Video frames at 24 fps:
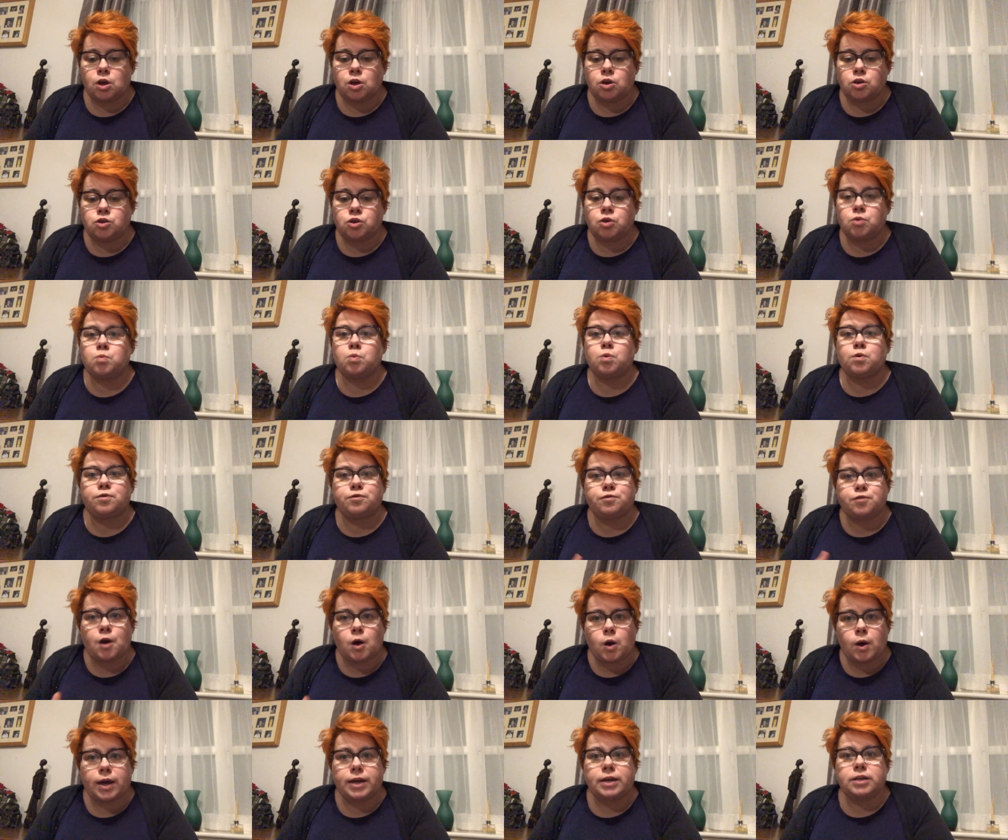you will
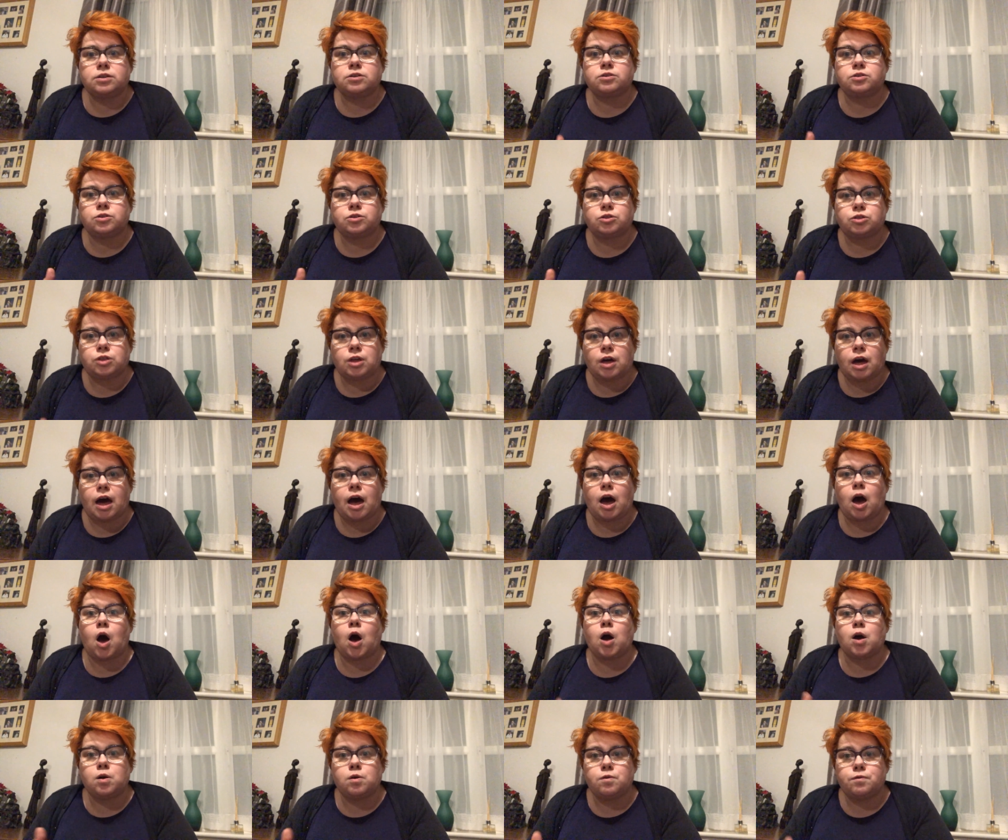find that
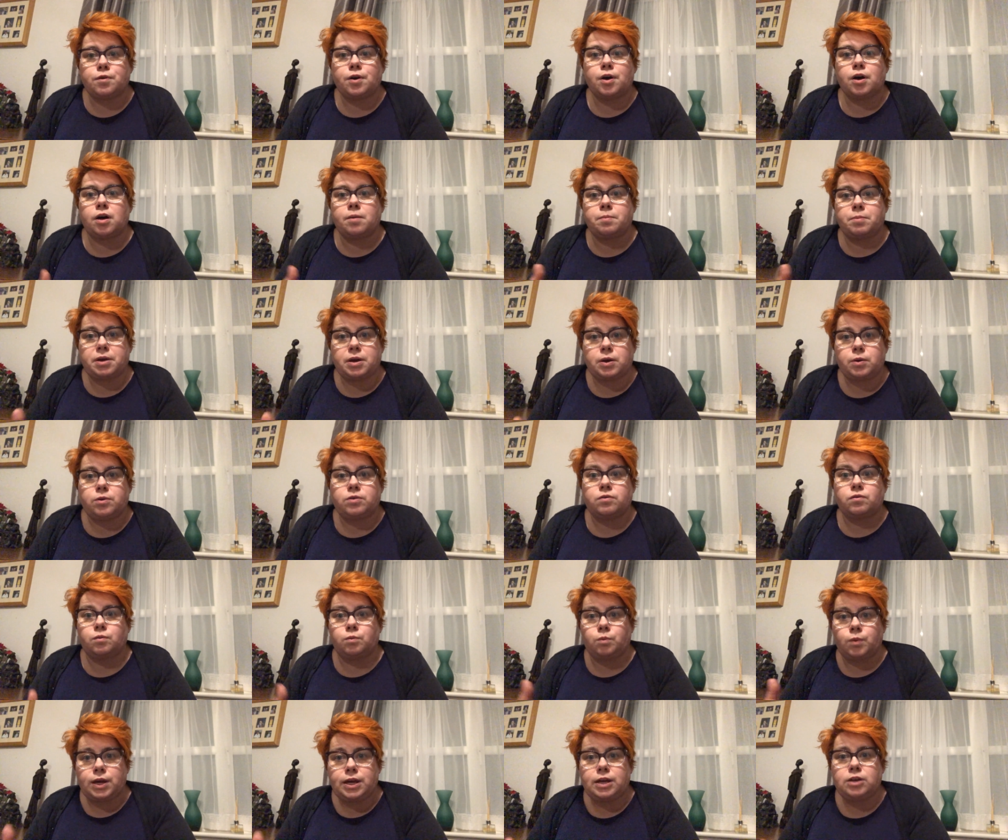over a period of
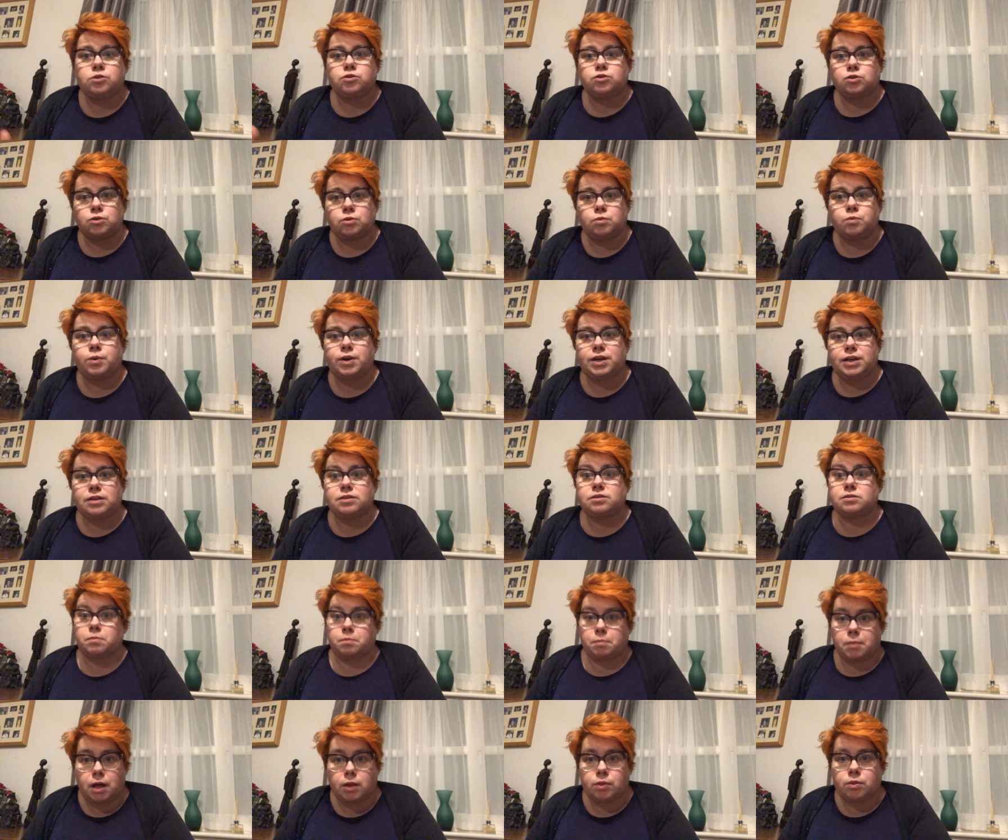a week, 2 weeks, a
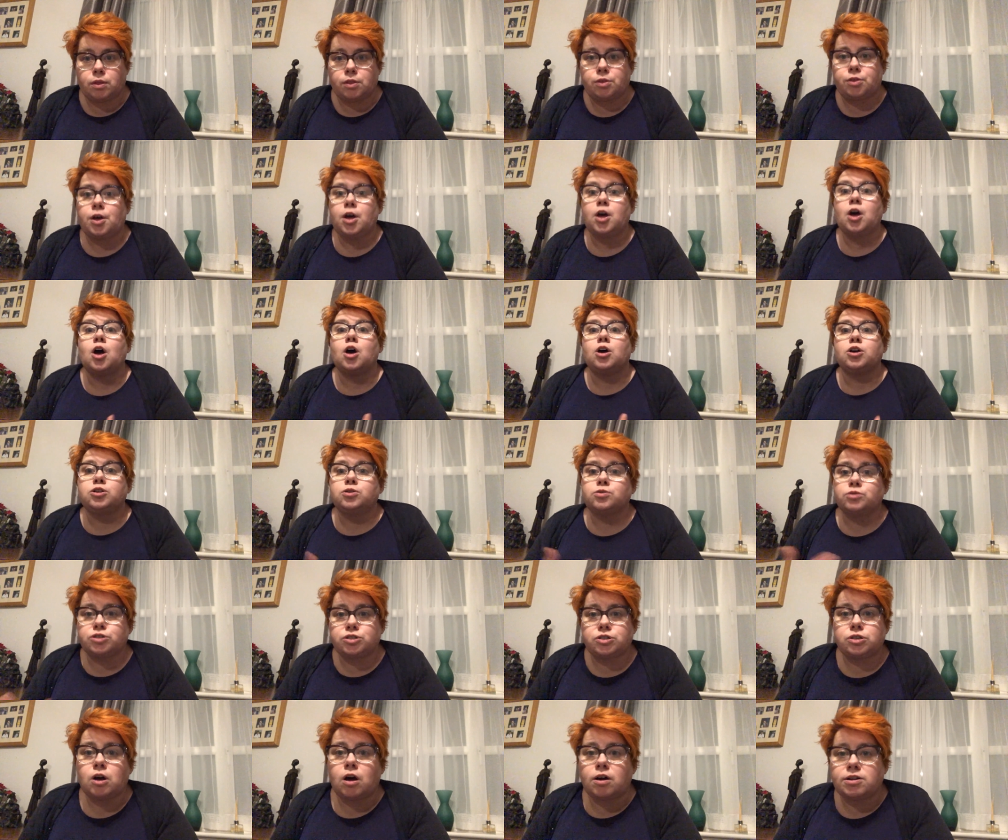month, you'll
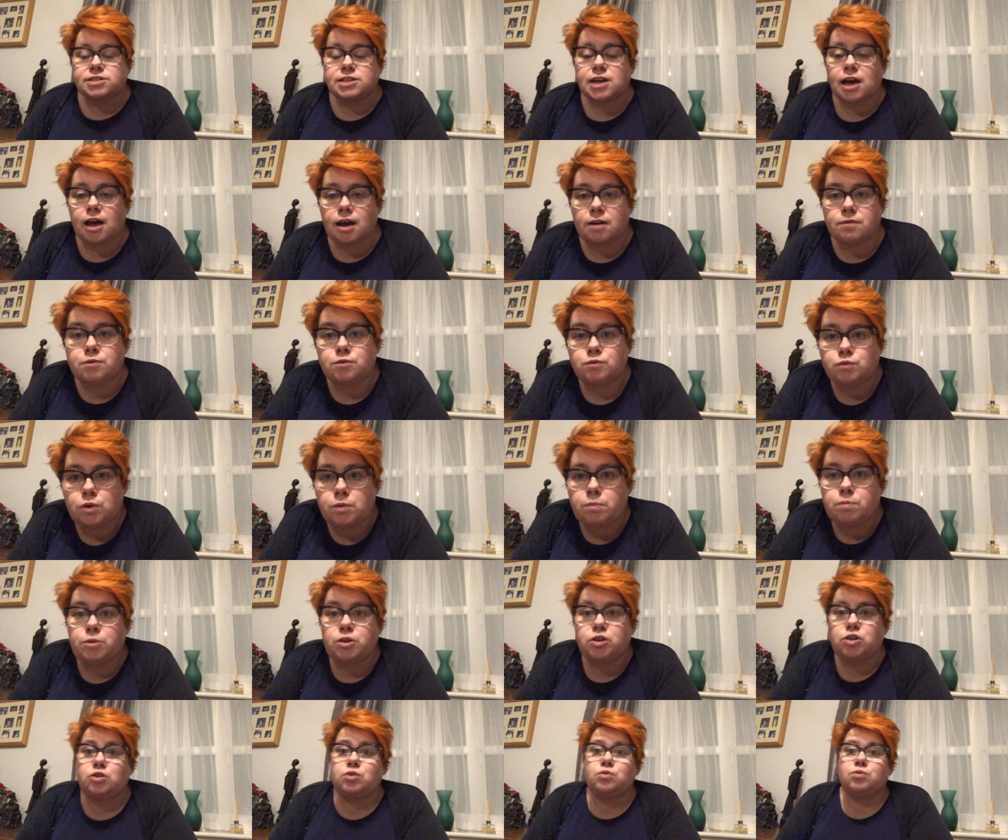start to have a room
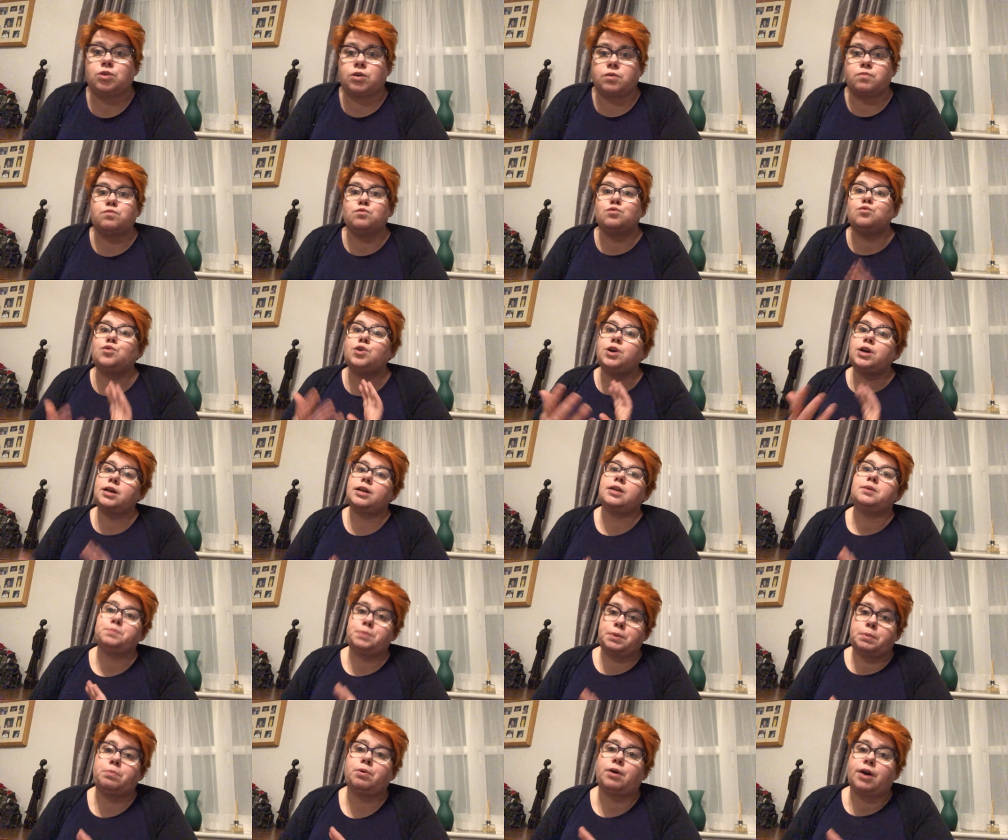that you can really
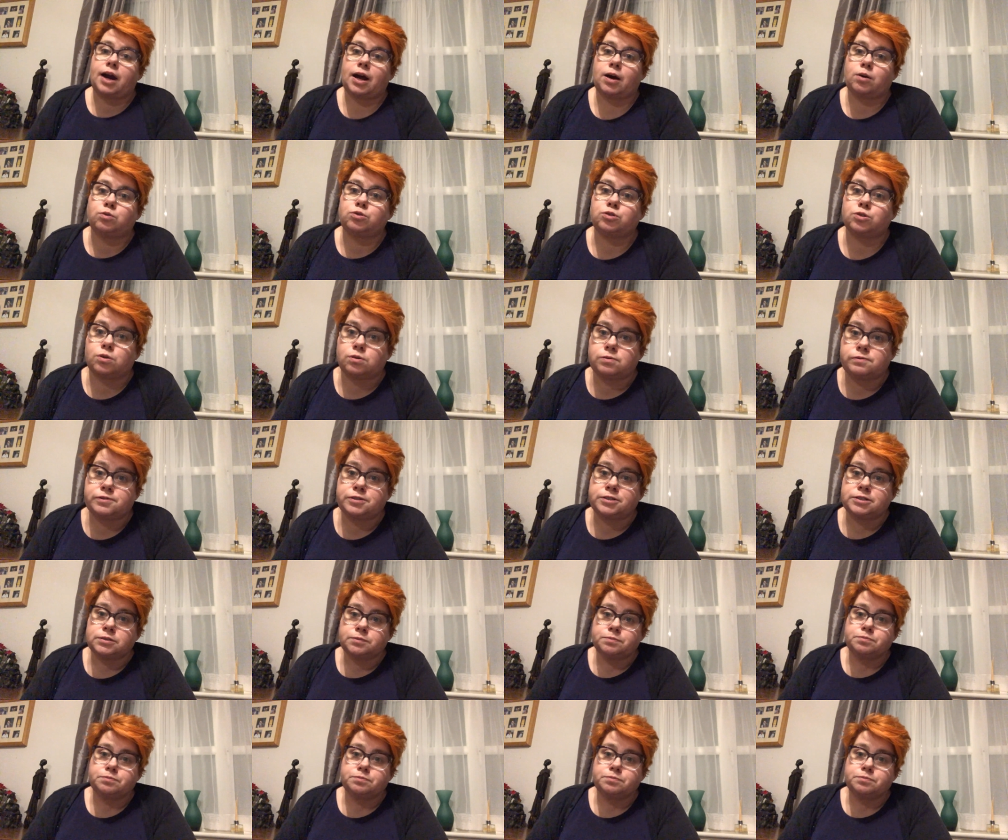be proud of,